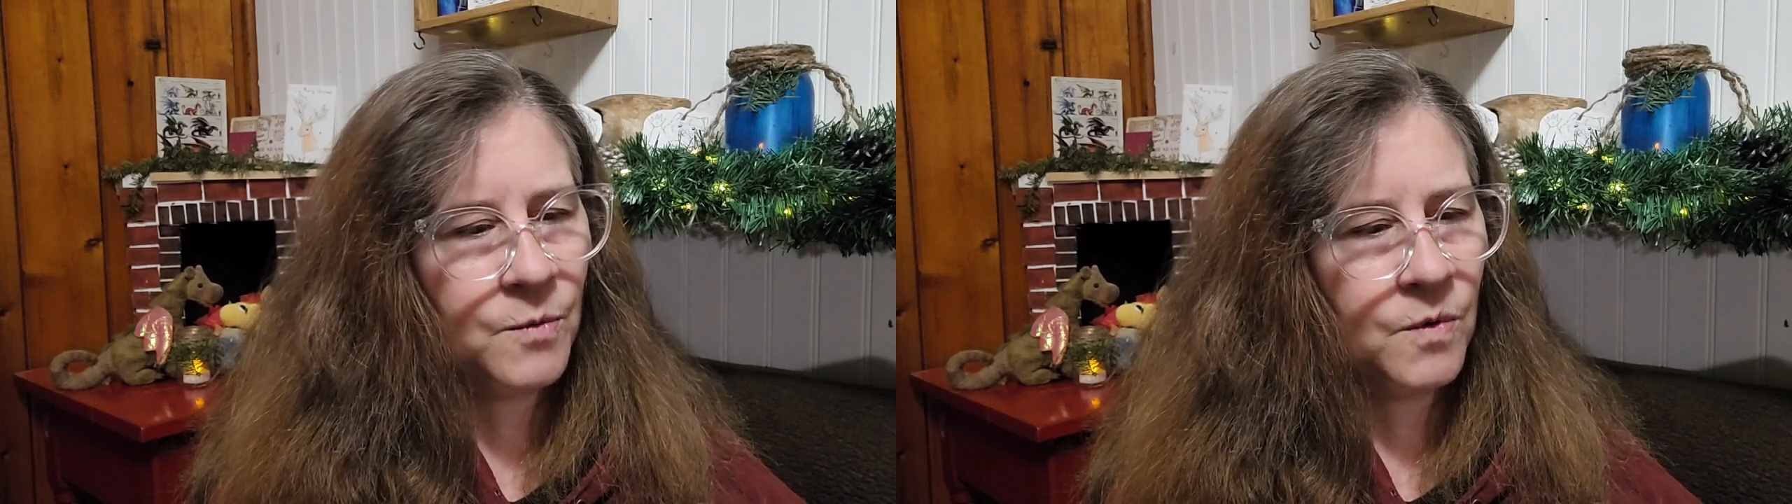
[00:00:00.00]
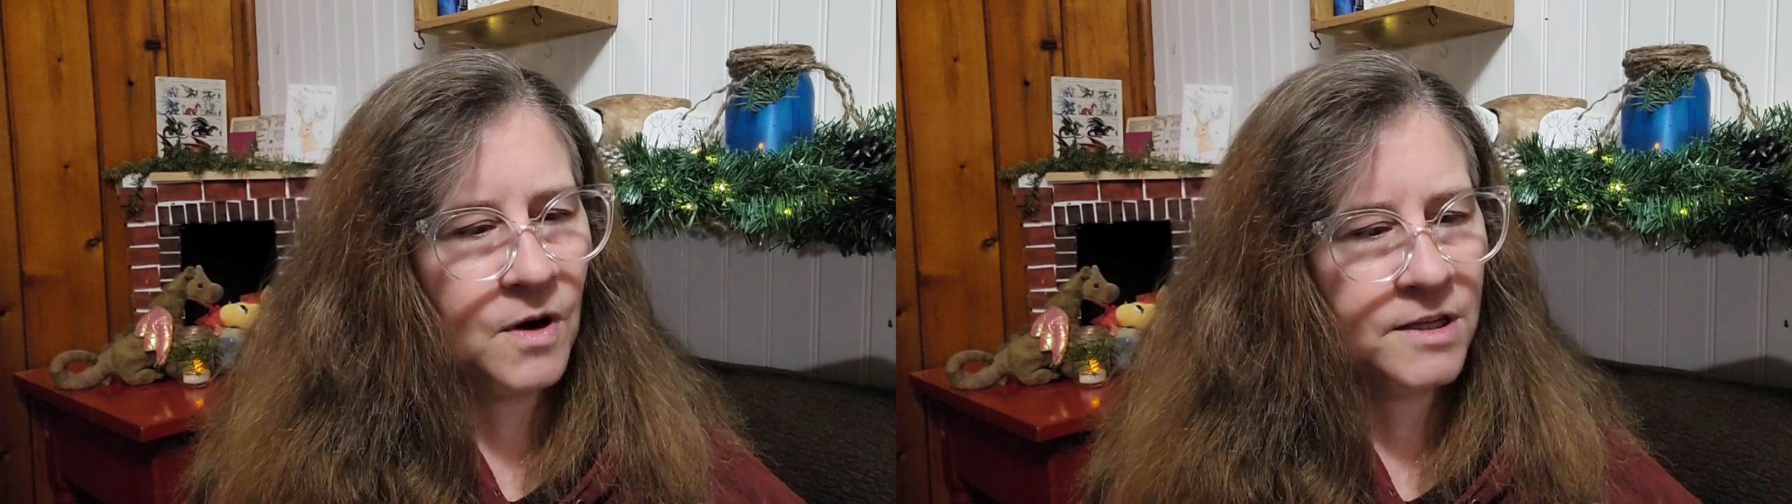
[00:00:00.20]

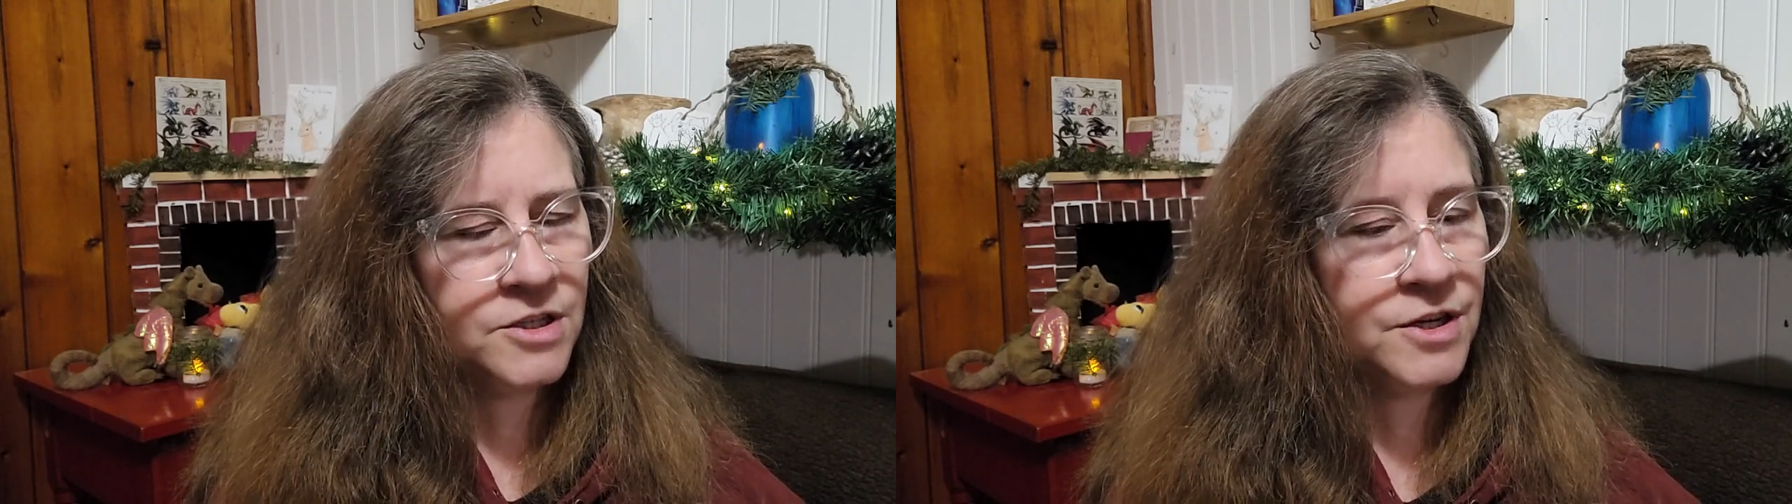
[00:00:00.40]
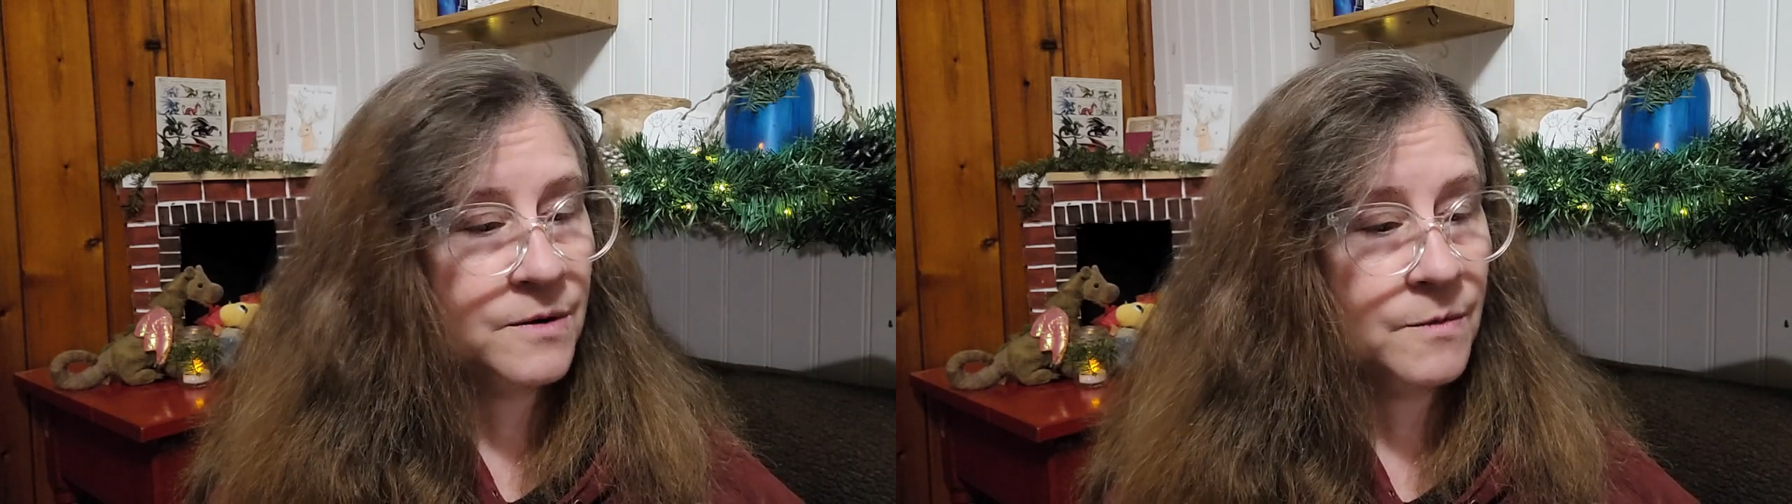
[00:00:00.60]

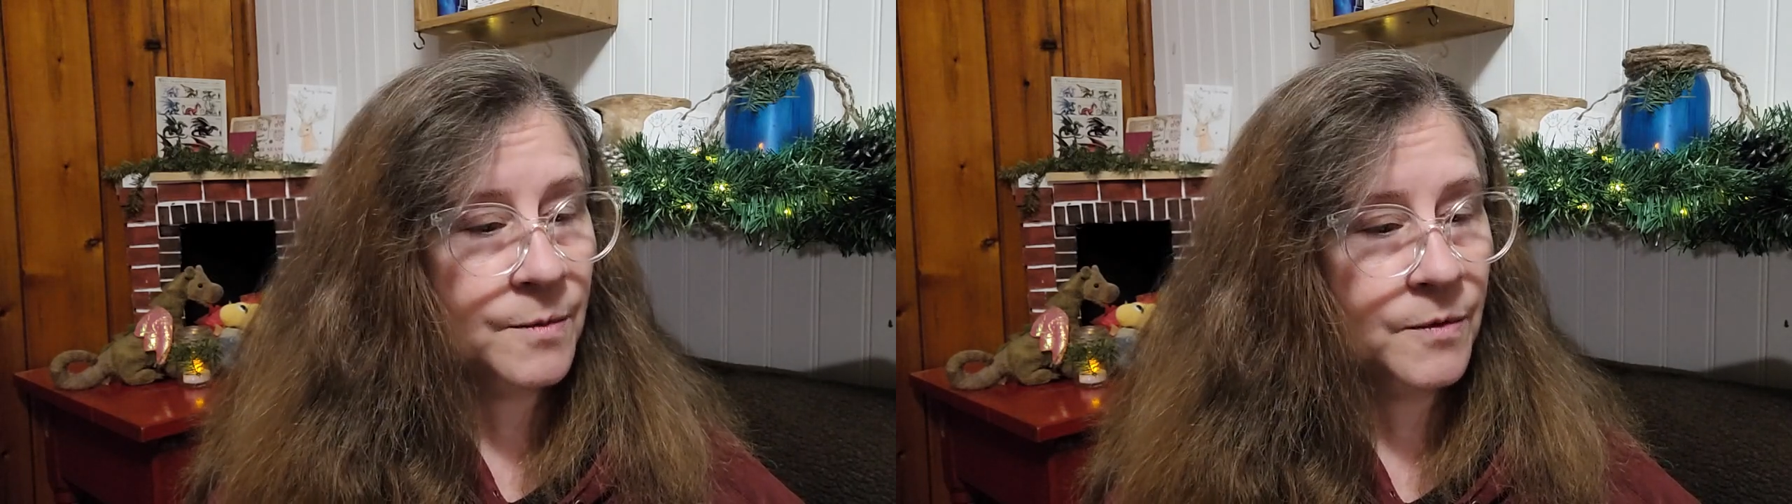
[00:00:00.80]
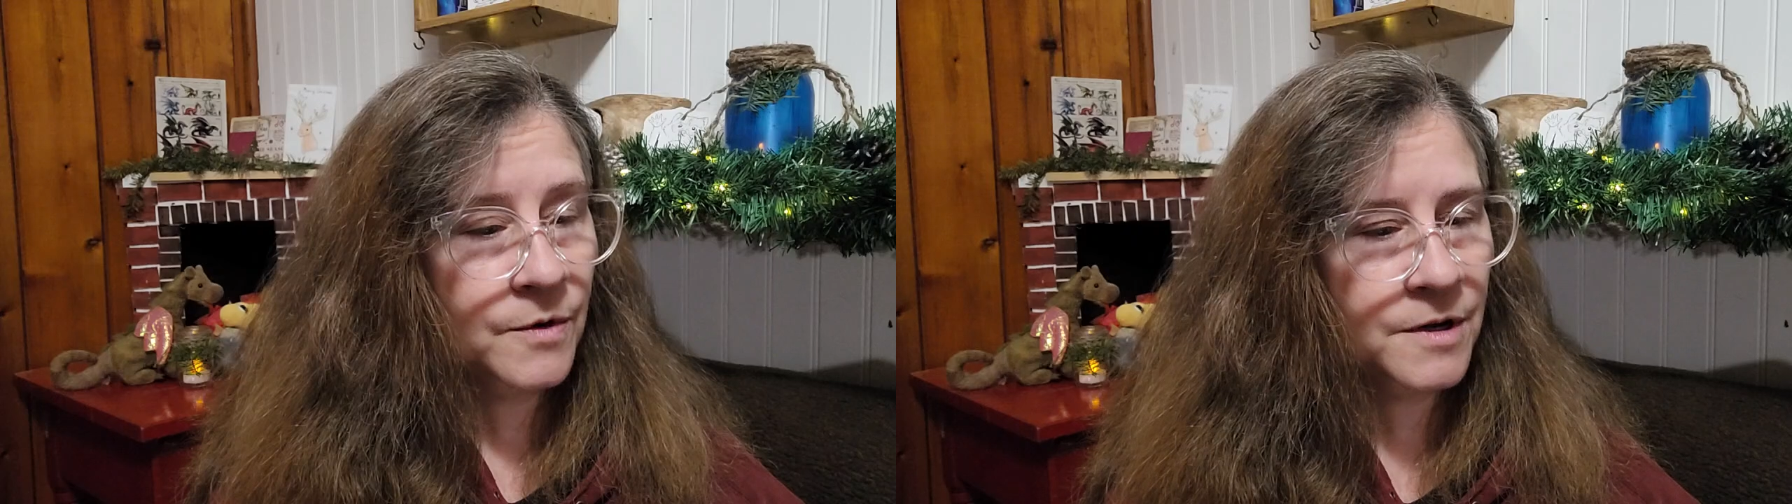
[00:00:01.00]
watched and
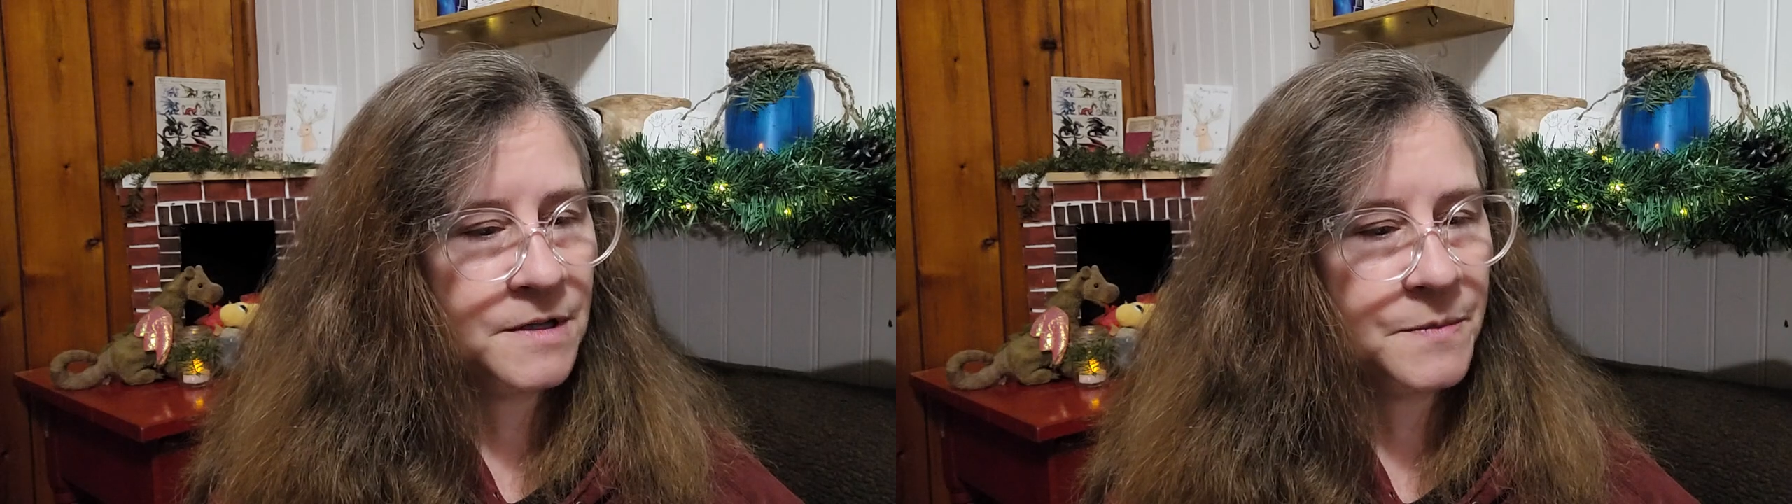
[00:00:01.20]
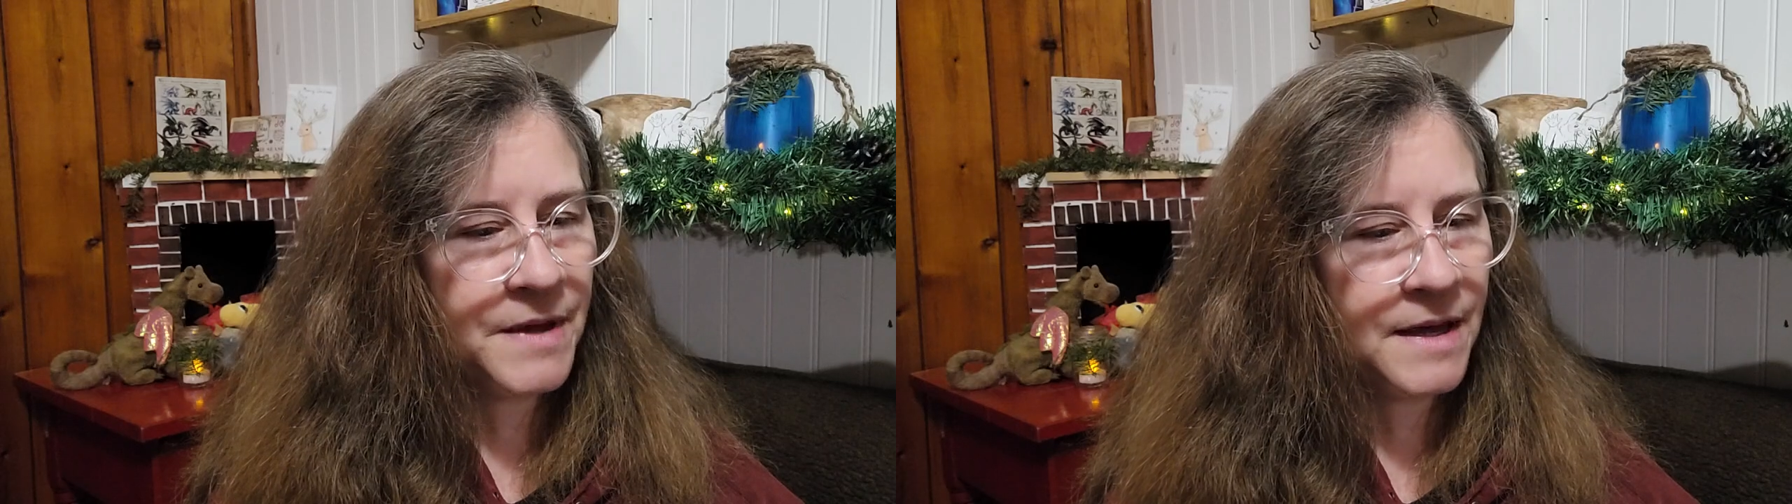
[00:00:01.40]
reported
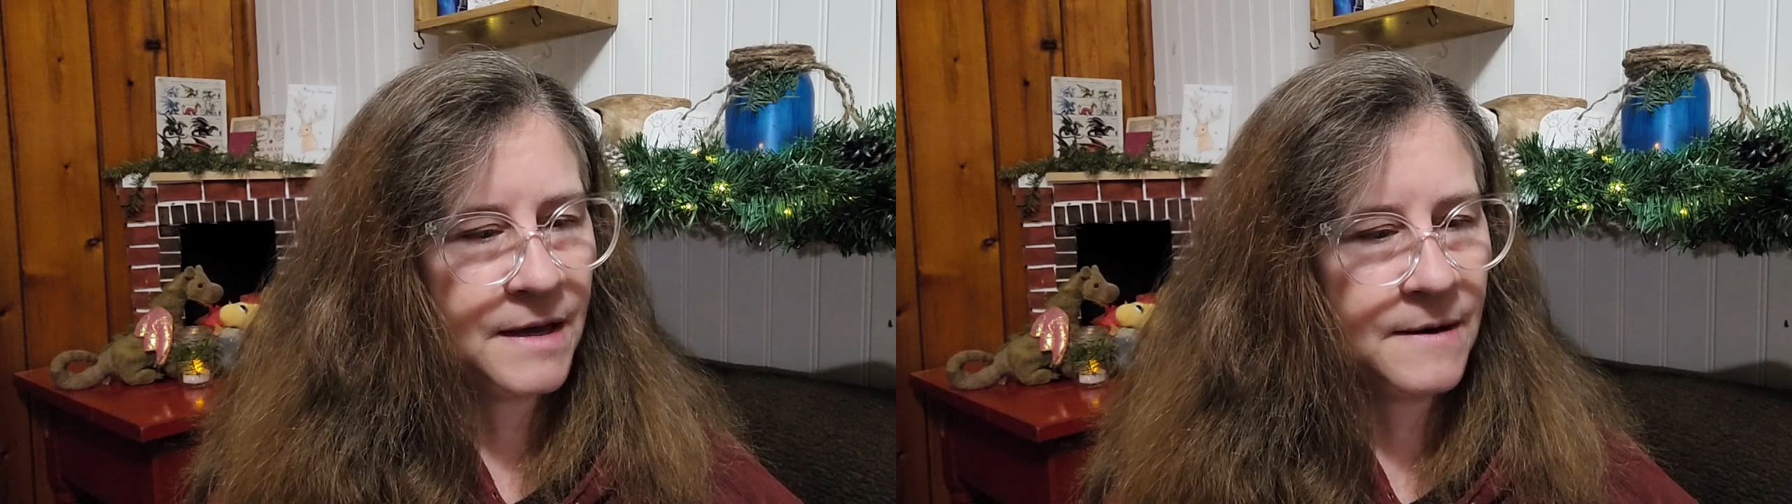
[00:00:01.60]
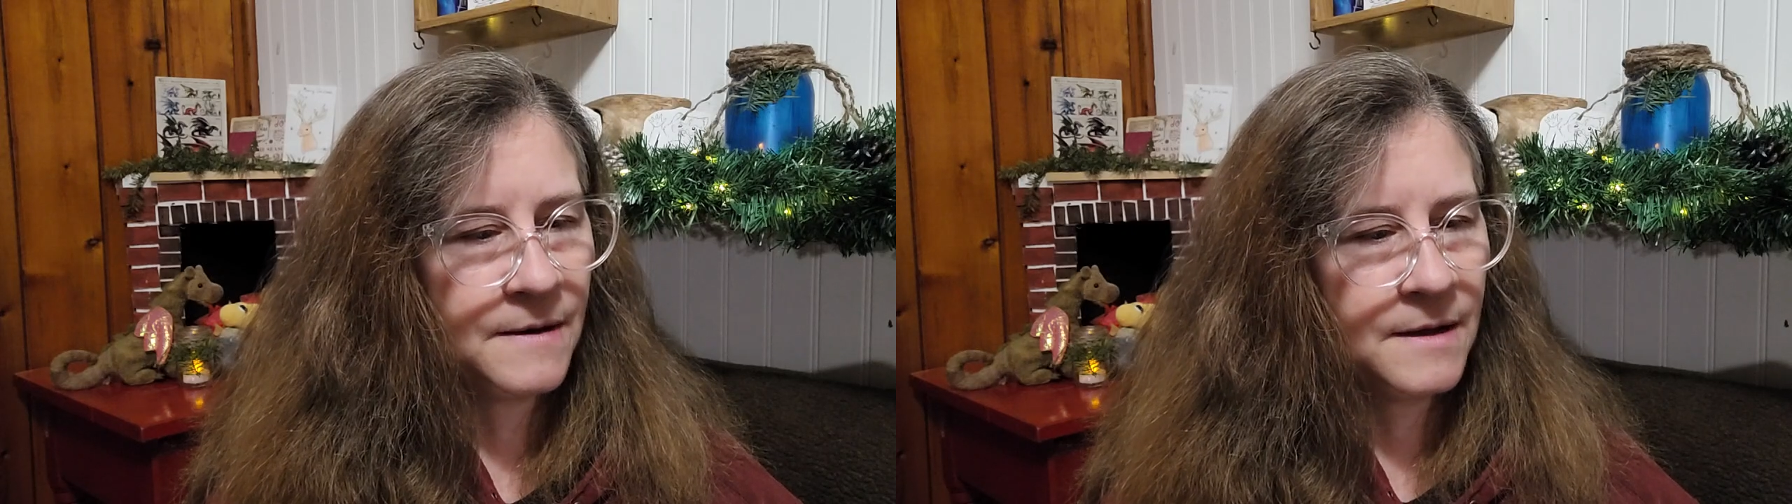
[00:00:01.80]
to me.